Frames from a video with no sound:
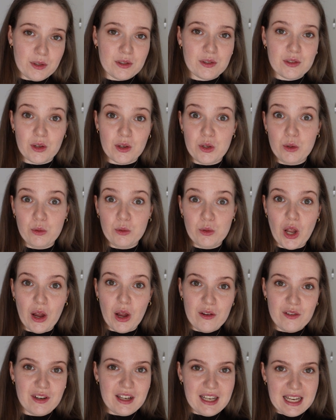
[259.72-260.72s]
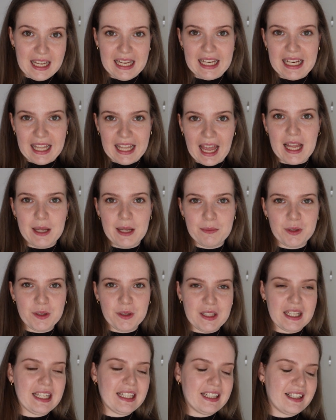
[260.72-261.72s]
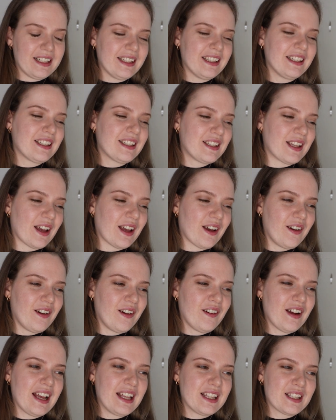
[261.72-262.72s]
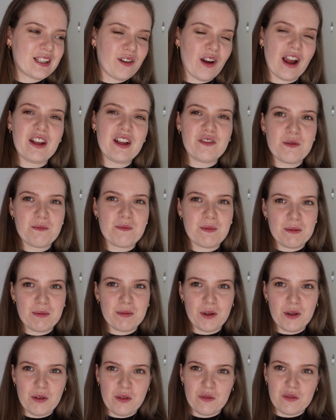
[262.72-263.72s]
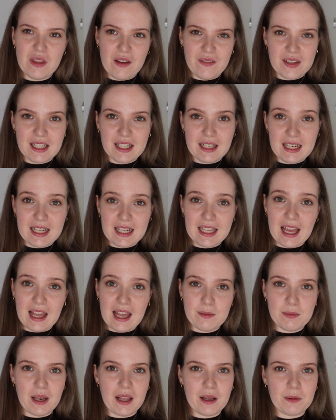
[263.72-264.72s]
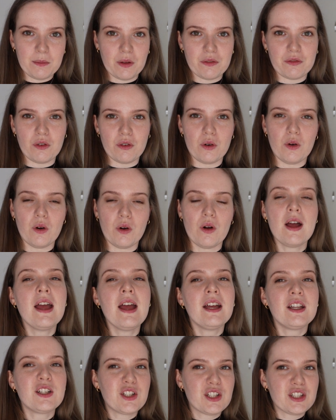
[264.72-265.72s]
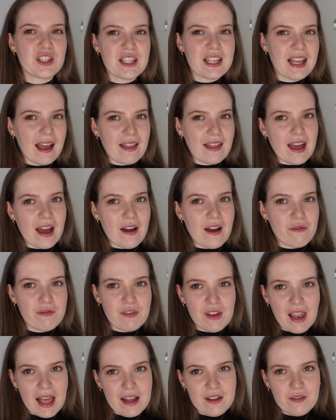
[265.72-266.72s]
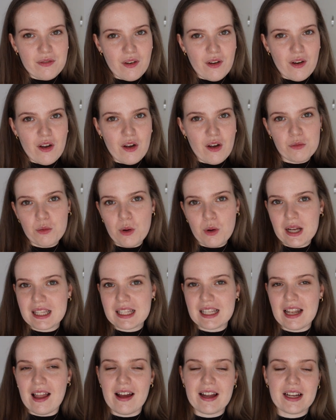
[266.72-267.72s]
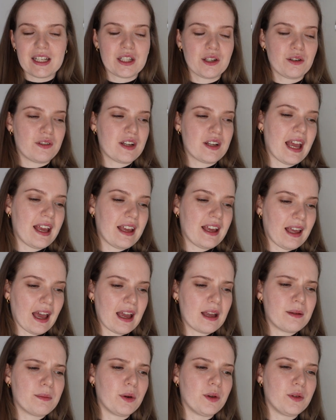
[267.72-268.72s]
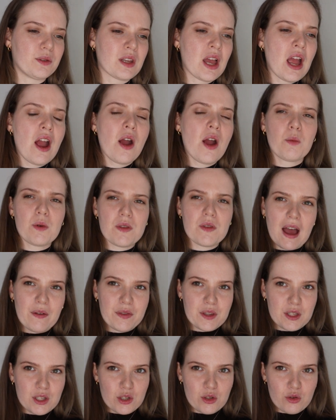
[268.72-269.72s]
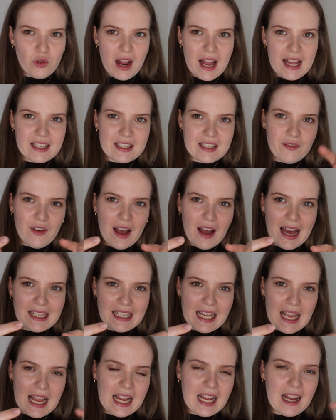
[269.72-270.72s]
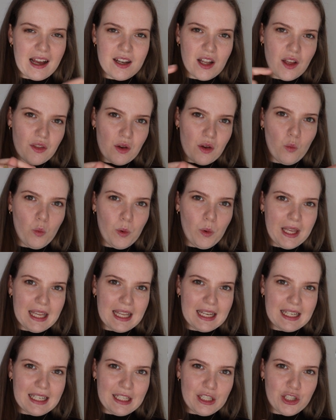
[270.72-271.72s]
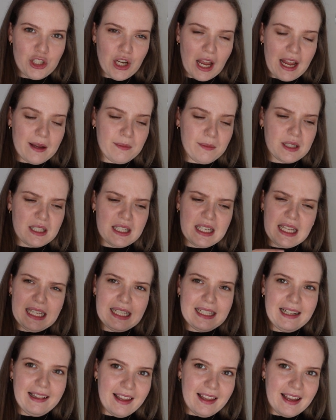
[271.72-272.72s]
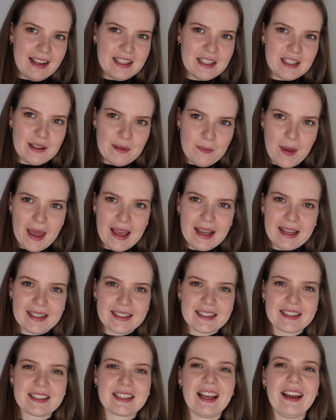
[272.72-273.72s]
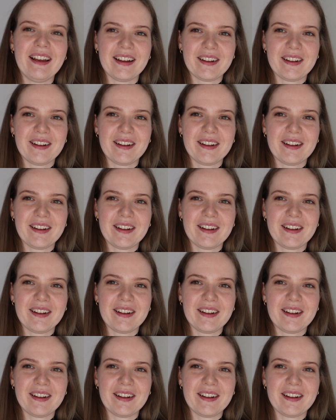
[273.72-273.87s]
so you don't need a cable needle, so it's great for people who have never done any cabling before, just to get that flavour of what it's like to create cables without the stress of adding another weirdly shaped needle into the mix.